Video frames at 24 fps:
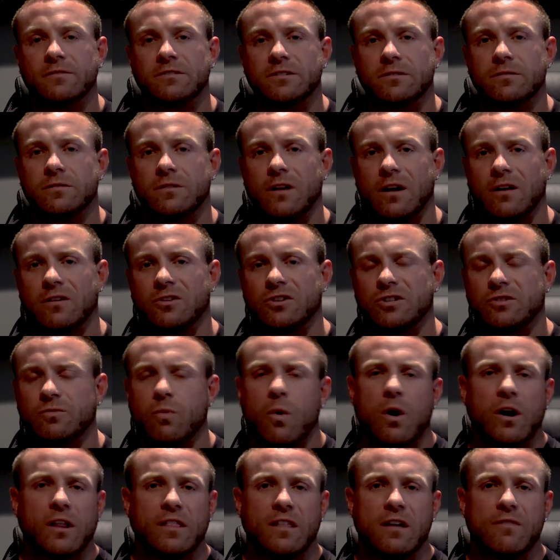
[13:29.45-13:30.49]
and just
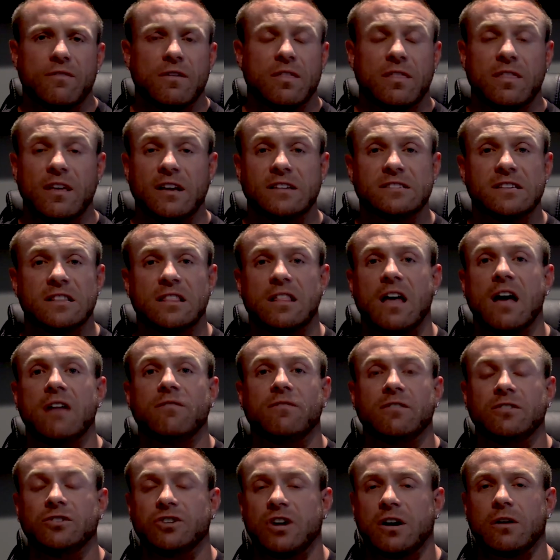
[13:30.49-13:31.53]
wanted different things in life
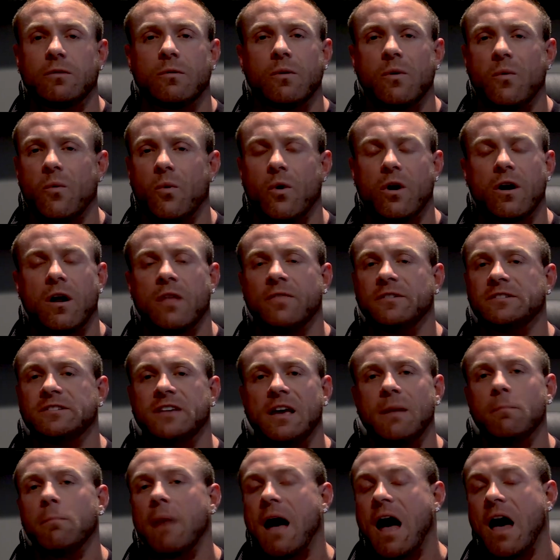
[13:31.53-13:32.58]
in general. We weren't on the
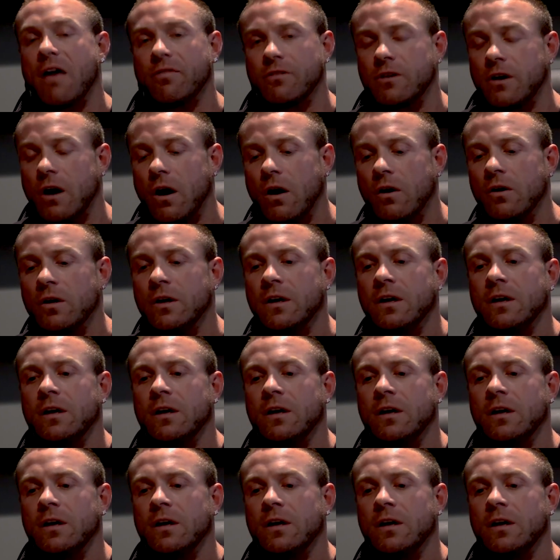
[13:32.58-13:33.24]
same path at all.